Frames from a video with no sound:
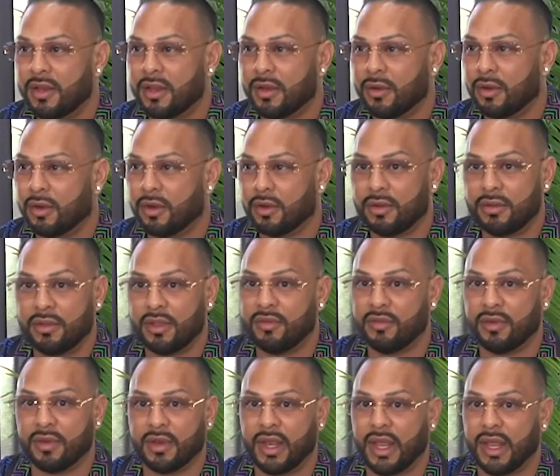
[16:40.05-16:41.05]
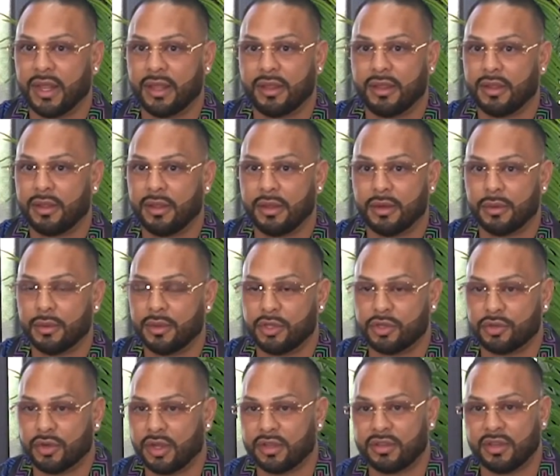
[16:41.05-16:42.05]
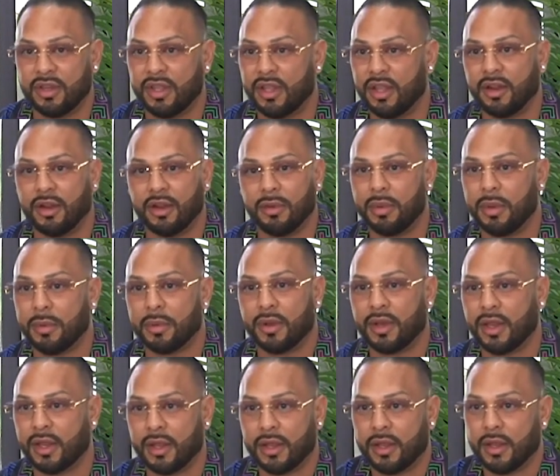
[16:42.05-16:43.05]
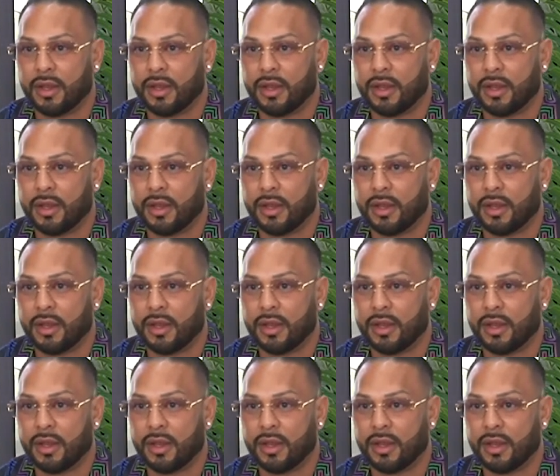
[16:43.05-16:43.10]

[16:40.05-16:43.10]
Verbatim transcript: Or even like you know with drugs and gear, people are like,